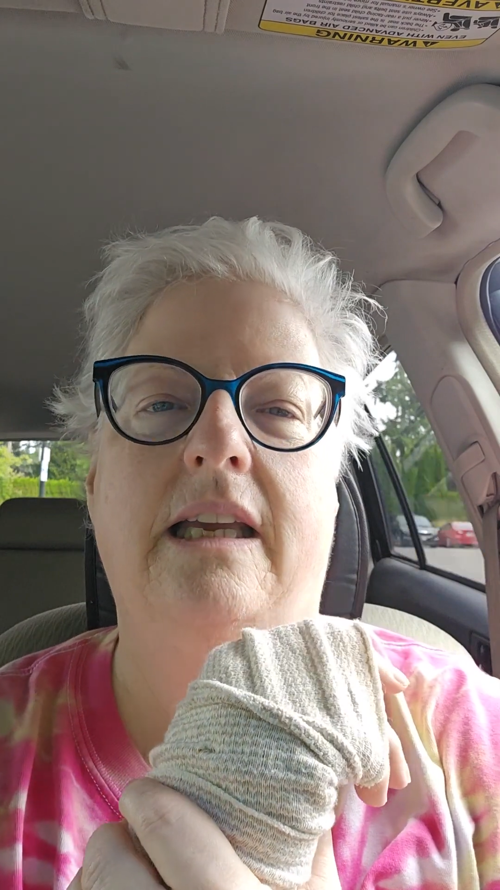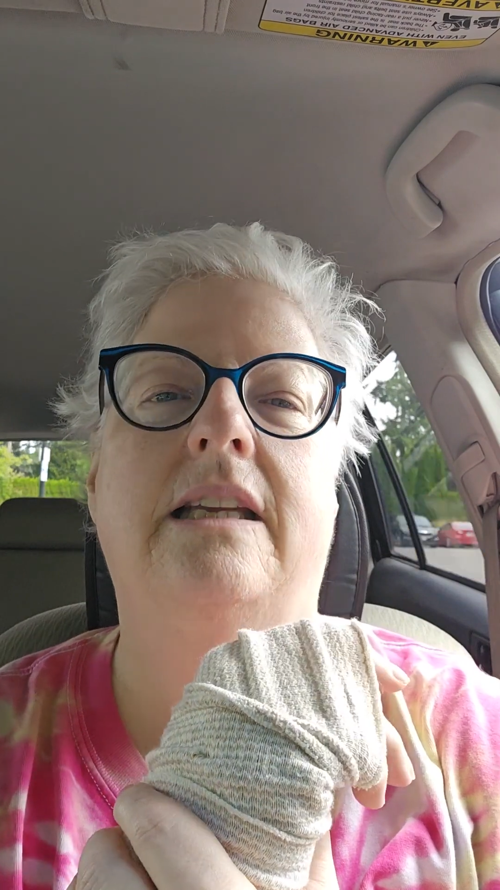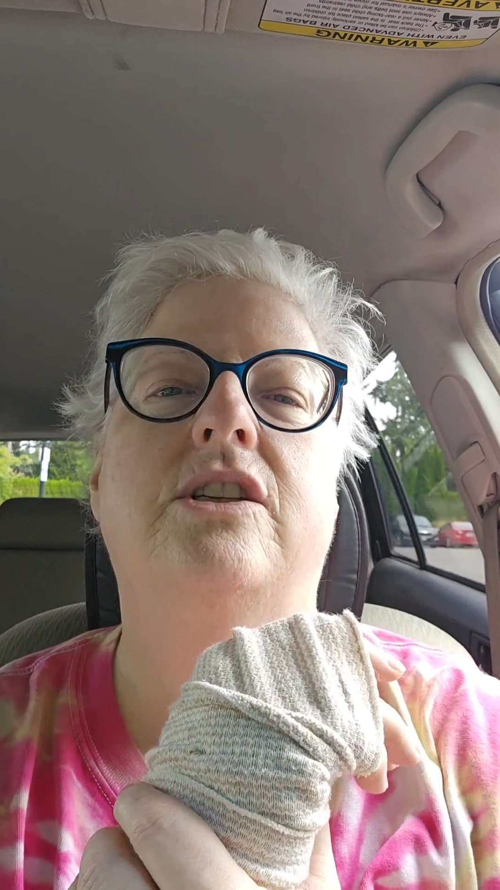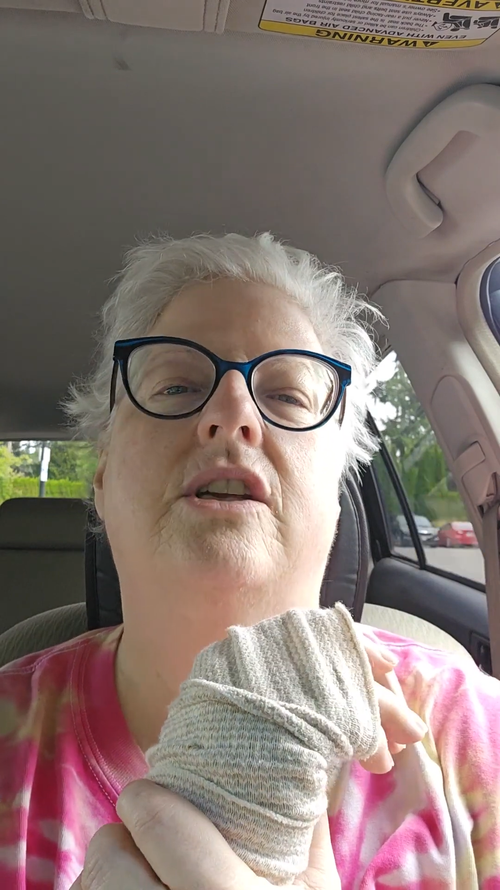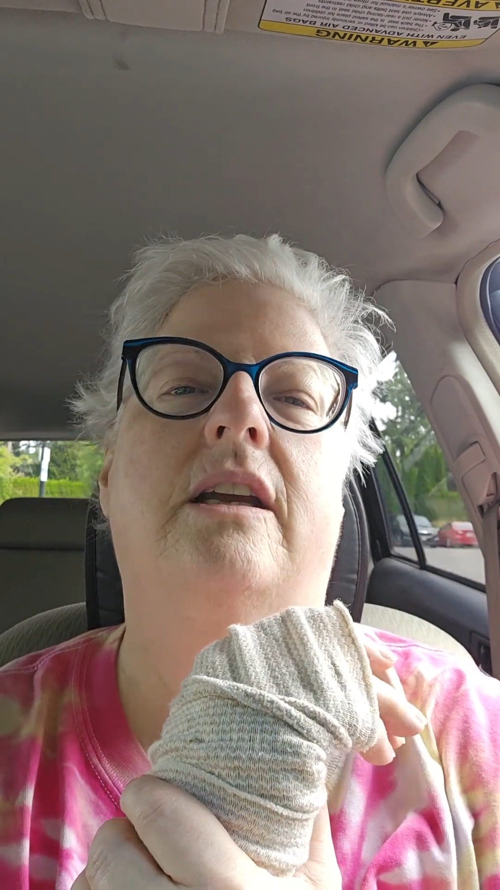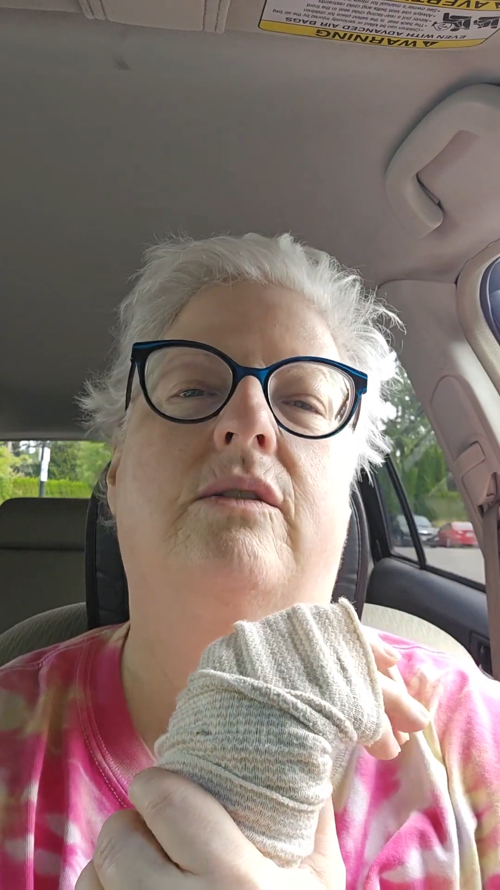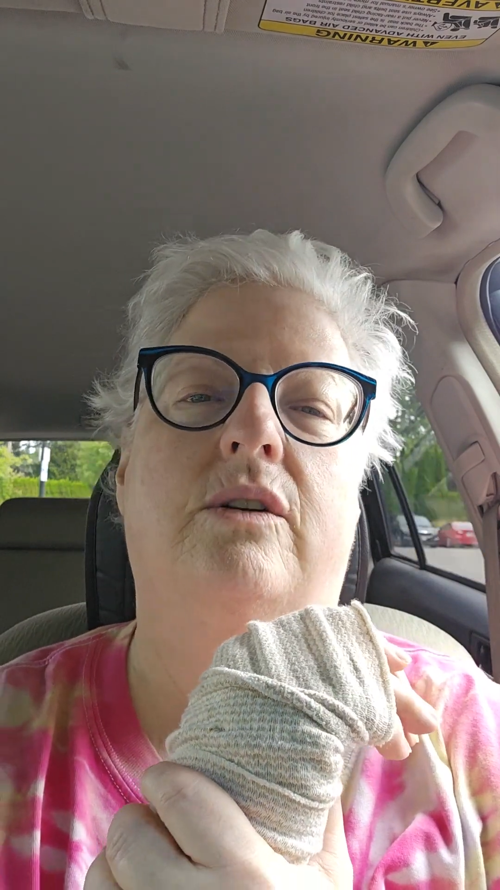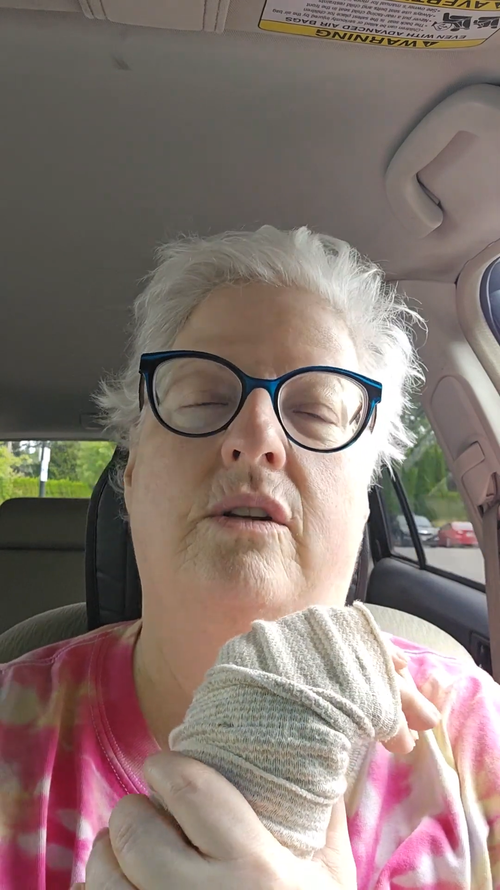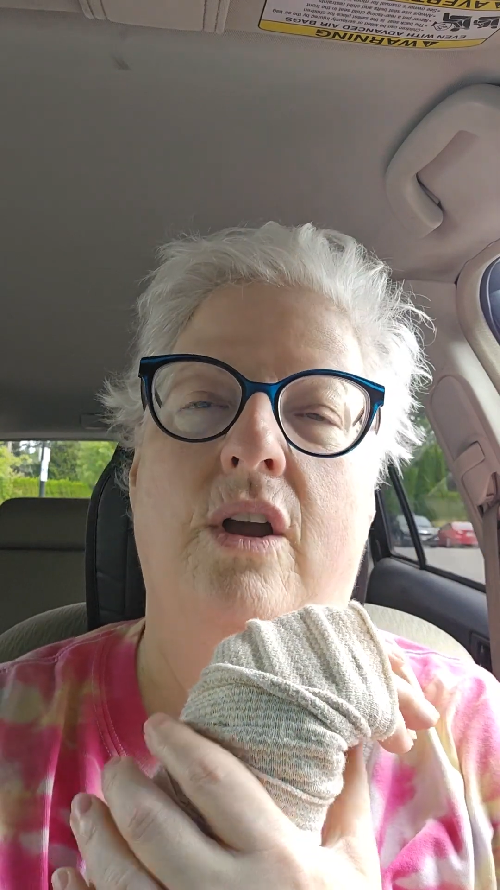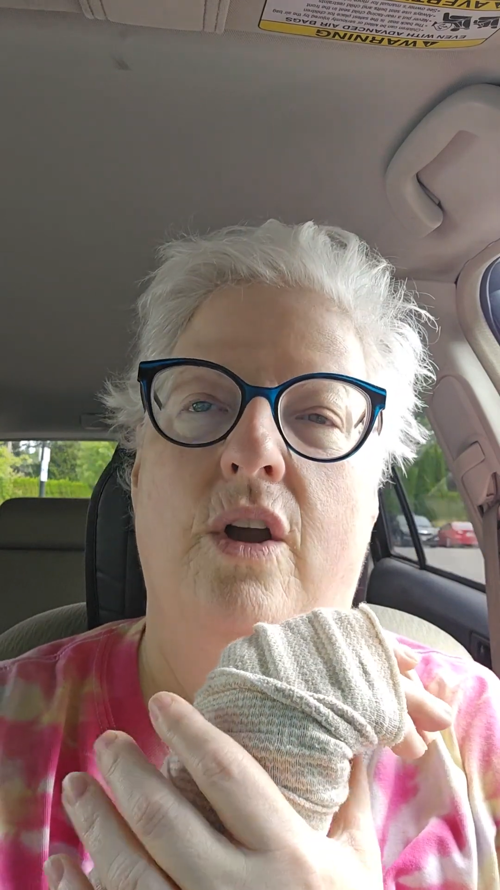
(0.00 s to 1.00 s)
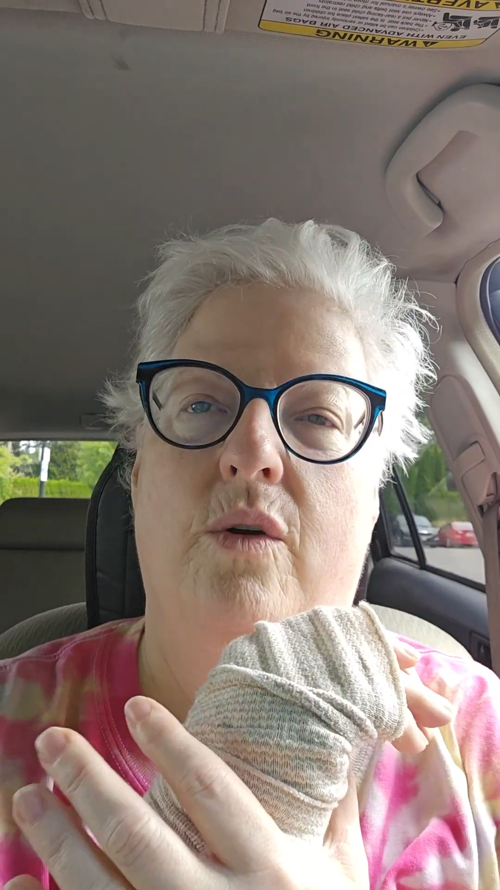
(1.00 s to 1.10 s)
in general